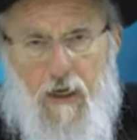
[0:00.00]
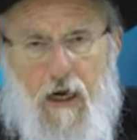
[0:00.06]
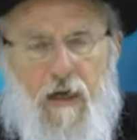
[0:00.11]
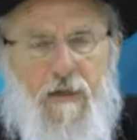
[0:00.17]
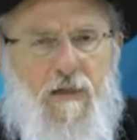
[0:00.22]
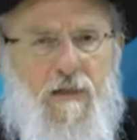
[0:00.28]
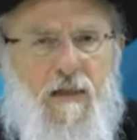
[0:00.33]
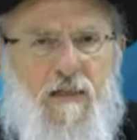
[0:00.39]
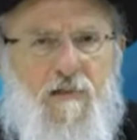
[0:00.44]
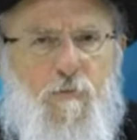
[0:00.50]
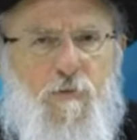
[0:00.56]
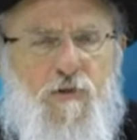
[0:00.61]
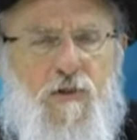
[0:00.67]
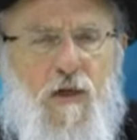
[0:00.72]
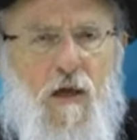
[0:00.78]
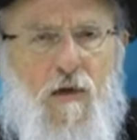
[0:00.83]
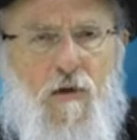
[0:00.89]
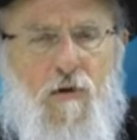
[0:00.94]
I think that's a
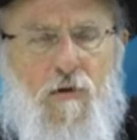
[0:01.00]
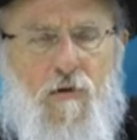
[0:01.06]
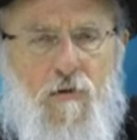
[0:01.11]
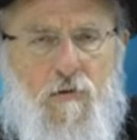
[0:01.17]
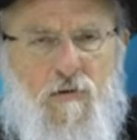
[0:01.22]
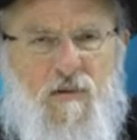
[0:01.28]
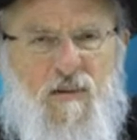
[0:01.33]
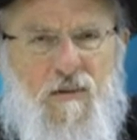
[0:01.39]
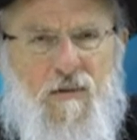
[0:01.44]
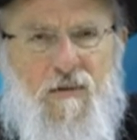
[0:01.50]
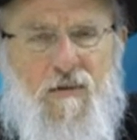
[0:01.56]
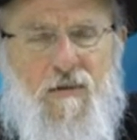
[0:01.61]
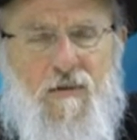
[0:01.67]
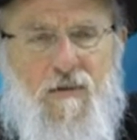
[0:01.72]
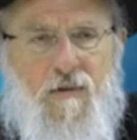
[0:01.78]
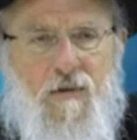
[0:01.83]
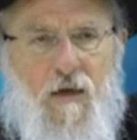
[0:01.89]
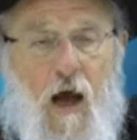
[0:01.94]
mistake.
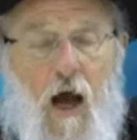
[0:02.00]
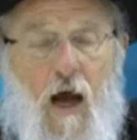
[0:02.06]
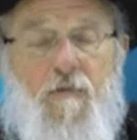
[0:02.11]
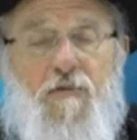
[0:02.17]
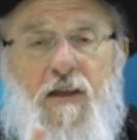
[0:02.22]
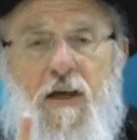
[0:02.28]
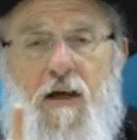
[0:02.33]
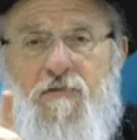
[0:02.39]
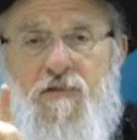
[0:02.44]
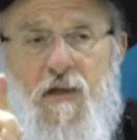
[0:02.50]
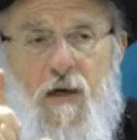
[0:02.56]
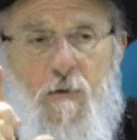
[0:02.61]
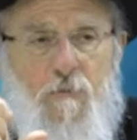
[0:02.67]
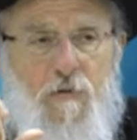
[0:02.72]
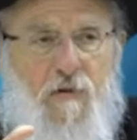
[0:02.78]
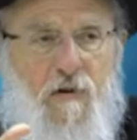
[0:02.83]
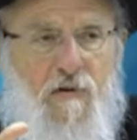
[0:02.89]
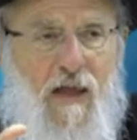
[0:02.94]
Everything I've said
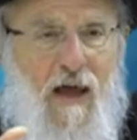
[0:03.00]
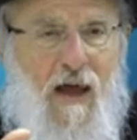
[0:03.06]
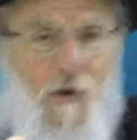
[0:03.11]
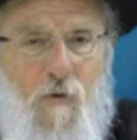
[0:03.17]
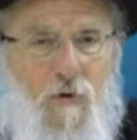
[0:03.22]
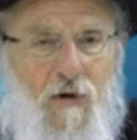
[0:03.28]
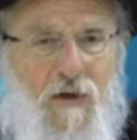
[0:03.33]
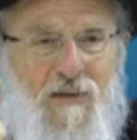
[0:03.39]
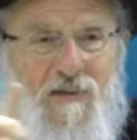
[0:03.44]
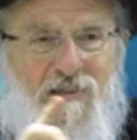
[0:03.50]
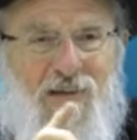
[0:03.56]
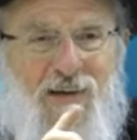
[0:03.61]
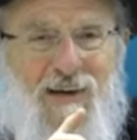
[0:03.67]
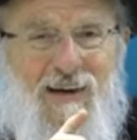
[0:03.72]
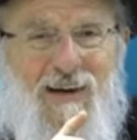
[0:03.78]
up until now is